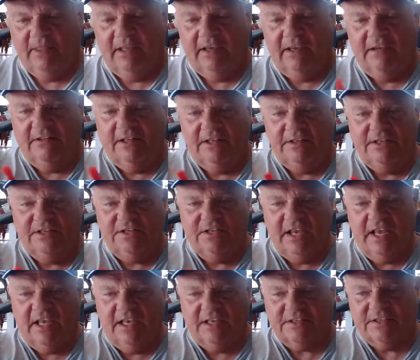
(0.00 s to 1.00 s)
And then the
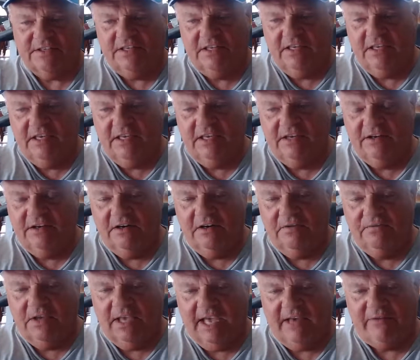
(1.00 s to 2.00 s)
JST here, if
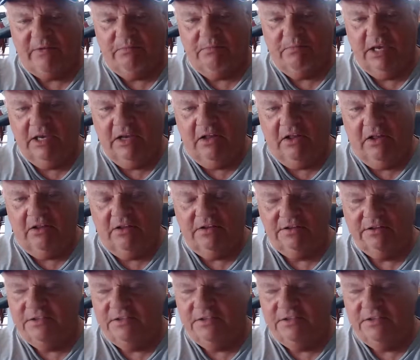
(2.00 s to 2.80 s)
you have a male